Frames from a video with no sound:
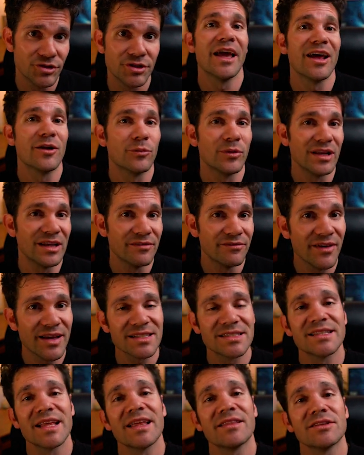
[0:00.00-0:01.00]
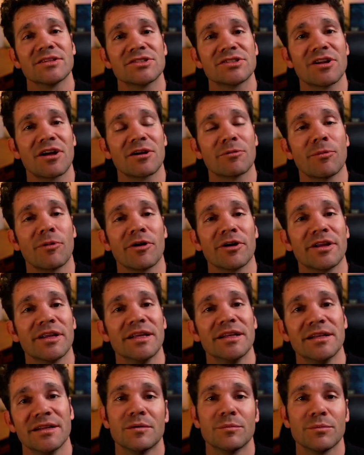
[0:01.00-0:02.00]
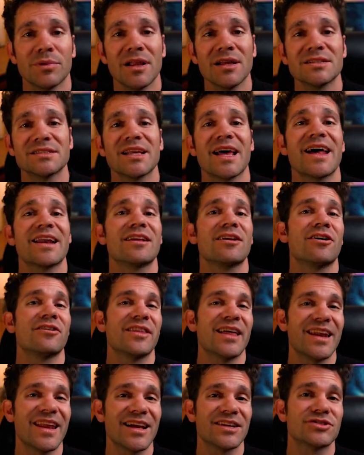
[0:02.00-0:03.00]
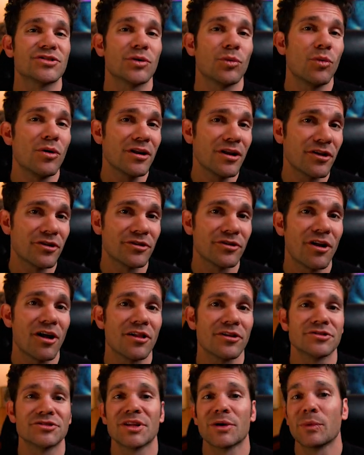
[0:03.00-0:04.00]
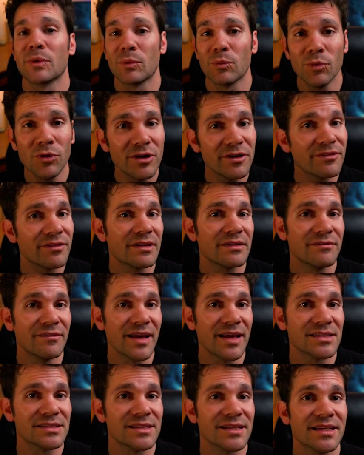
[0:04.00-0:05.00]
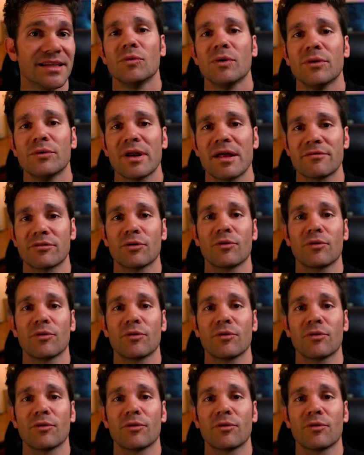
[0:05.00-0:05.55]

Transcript: and we invest that in the stock market, plus adding on that extra $100 that we would have invested, we would have a